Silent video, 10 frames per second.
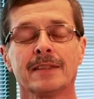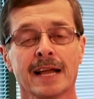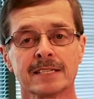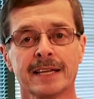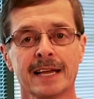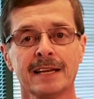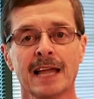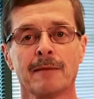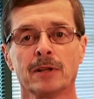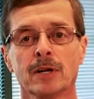Thanks again,
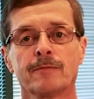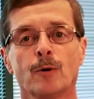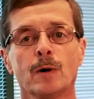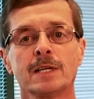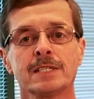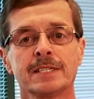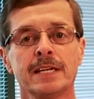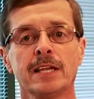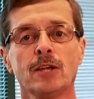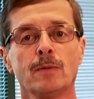and we look forward to
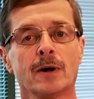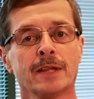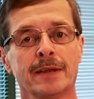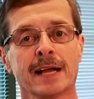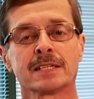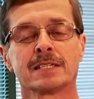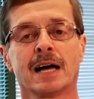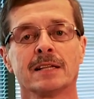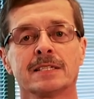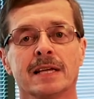seeing you on the next
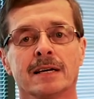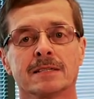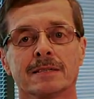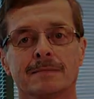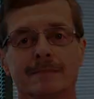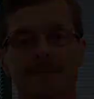Solace Says.